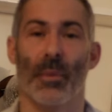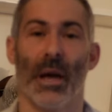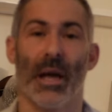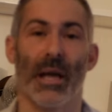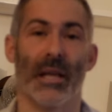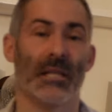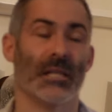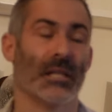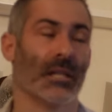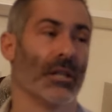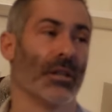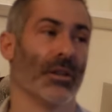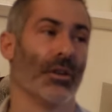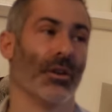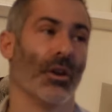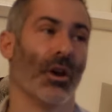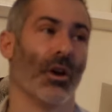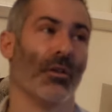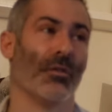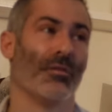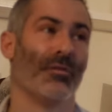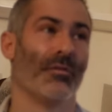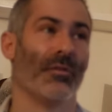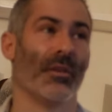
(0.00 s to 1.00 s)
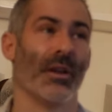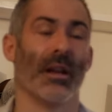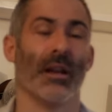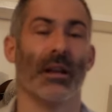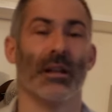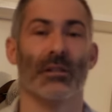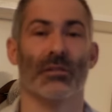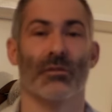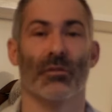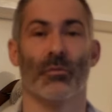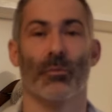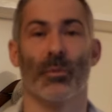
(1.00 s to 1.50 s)
bed, you know,
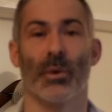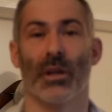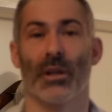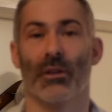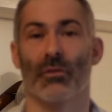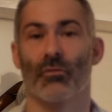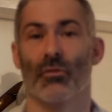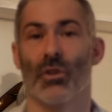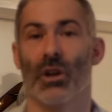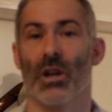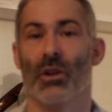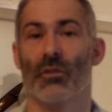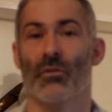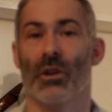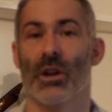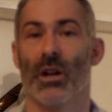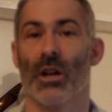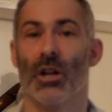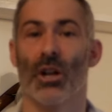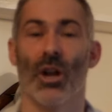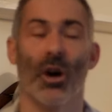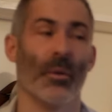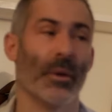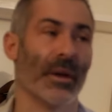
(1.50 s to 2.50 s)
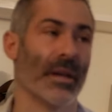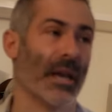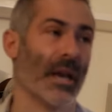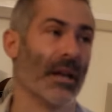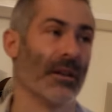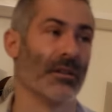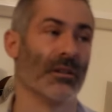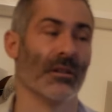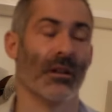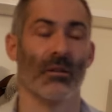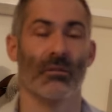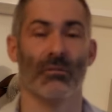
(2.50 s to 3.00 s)
feelings of being really, really low
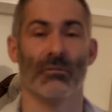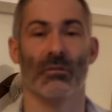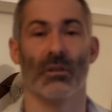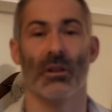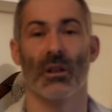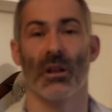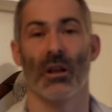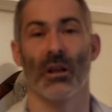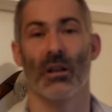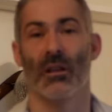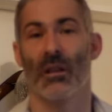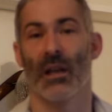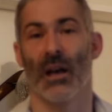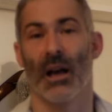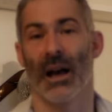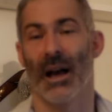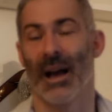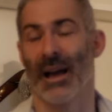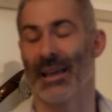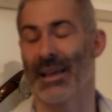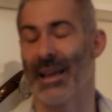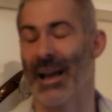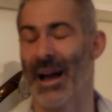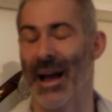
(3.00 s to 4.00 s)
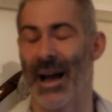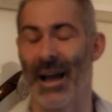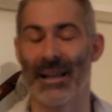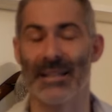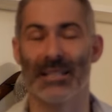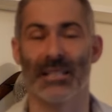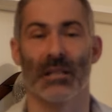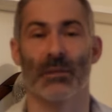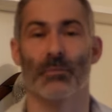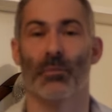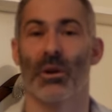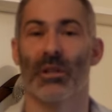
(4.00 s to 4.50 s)
again, you know,
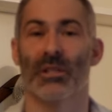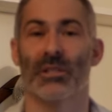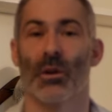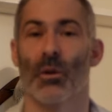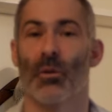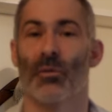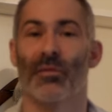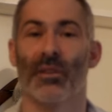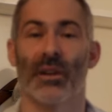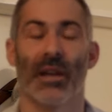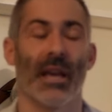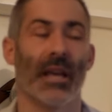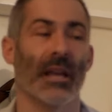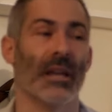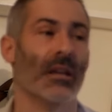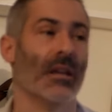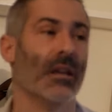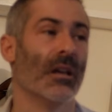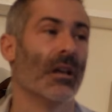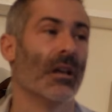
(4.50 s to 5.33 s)
hating myself again,